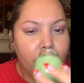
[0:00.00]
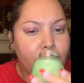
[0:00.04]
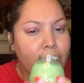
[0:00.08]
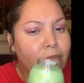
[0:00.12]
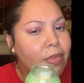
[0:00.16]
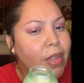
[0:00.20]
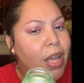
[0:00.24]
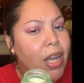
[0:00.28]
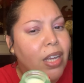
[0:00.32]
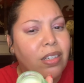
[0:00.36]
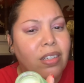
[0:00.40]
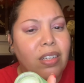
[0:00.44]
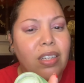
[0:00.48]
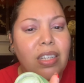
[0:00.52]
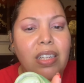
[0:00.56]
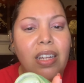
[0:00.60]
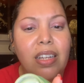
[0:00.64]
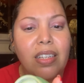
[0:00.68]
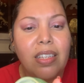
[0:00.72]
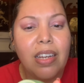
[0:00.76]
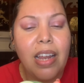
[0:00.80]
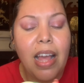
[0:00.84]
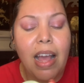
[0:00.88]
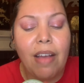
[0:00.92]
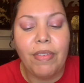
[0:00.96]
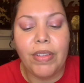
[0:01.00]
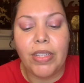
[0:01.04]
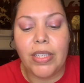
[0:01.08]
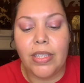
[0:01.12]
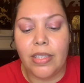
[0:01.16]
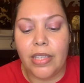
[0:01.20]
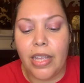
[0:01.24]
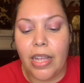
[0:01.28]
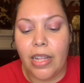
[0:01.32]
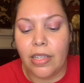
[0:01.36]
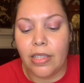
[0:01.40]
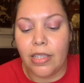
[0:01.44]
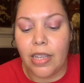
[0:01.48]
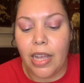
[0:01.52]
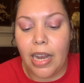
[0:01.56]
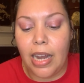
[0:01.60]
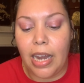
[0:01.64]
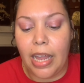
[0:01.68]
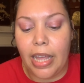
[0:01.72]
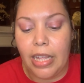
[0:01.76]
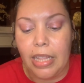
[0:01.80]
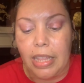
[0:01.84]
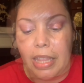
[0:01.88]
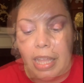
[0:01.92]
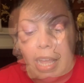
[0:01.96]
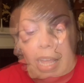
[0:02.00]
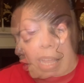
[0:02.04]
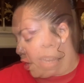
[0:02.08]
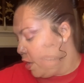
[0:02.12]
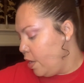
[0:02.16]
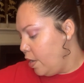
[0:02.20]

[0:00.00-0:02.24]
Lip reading: Actually doesn't have a scent. I like that.